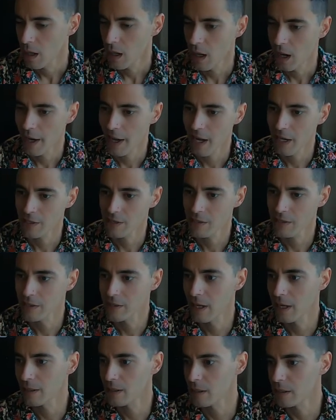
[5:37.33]
I
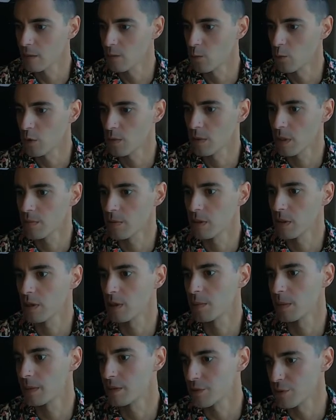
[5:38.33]
accidentally warmed up a
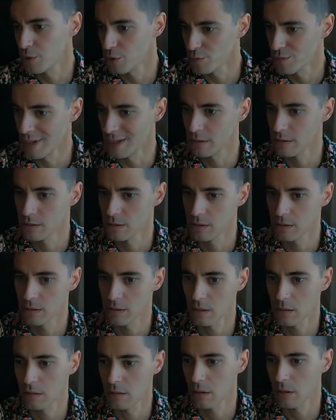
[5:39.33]
little bit too much,
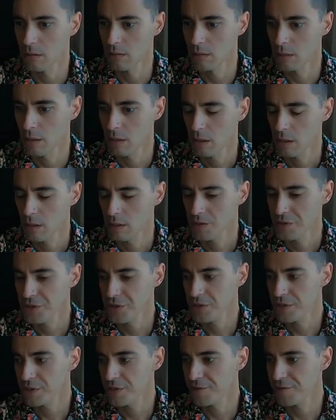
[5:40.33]
you know,
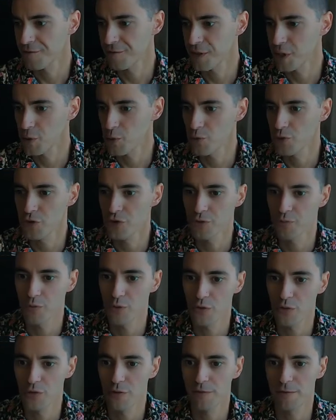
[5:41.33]
just a few
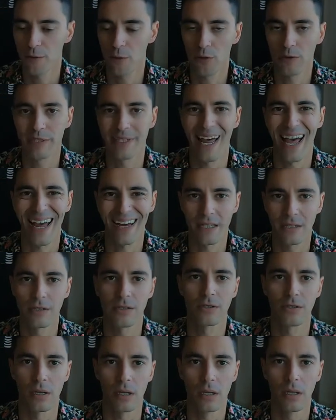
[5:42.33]
spoonfuls
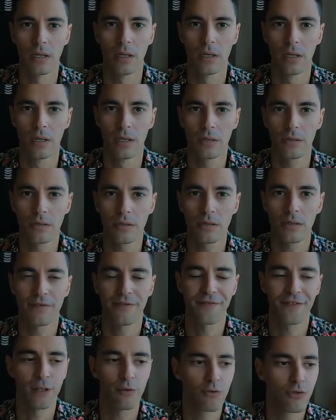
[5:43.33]
extra. just a
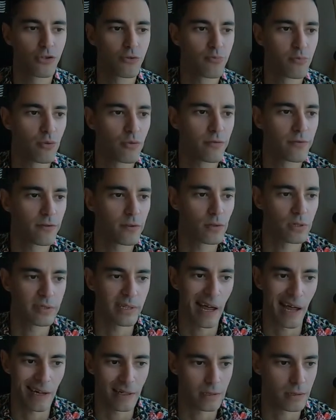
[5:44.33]
few spoonfuls
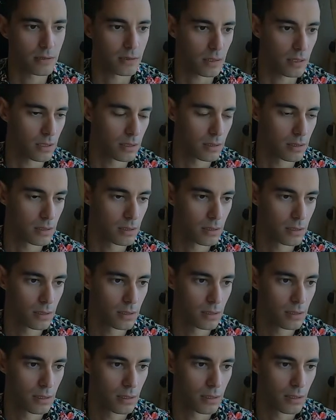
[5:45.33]
extra.
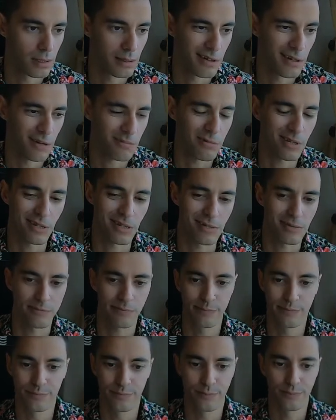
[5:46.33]
And I'm like,
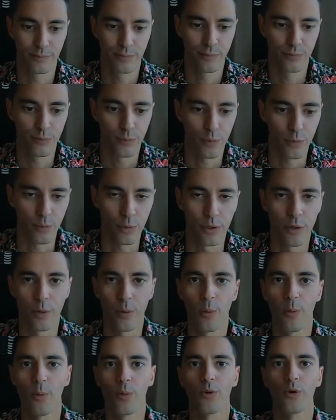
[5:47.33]

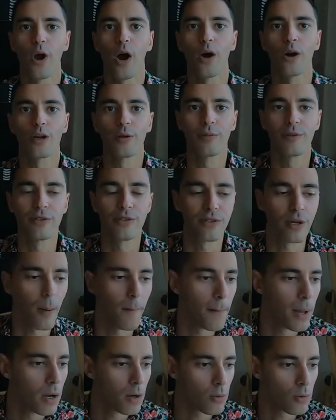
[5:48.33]
we're not gonna be
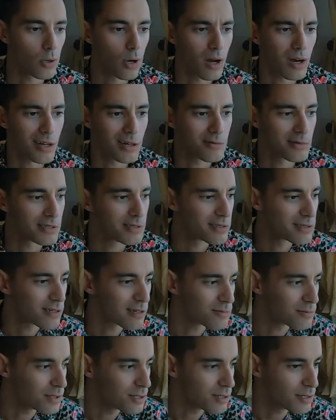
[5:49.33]
some, we're not gonna be
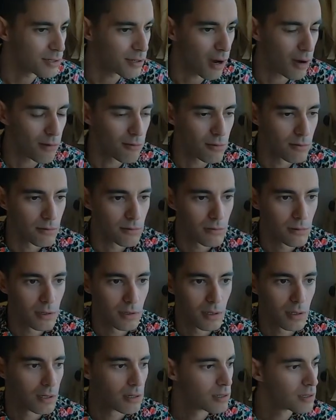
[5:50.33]
some, you know,
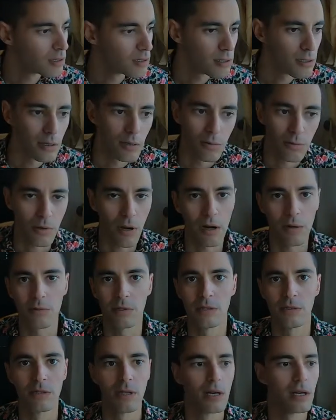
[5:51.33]
we're not gonna
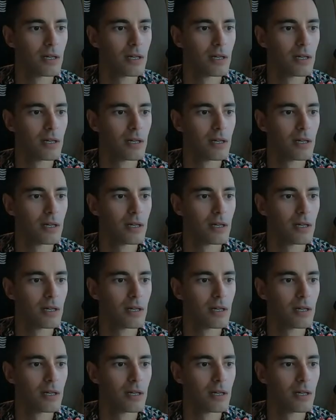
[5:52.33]
be,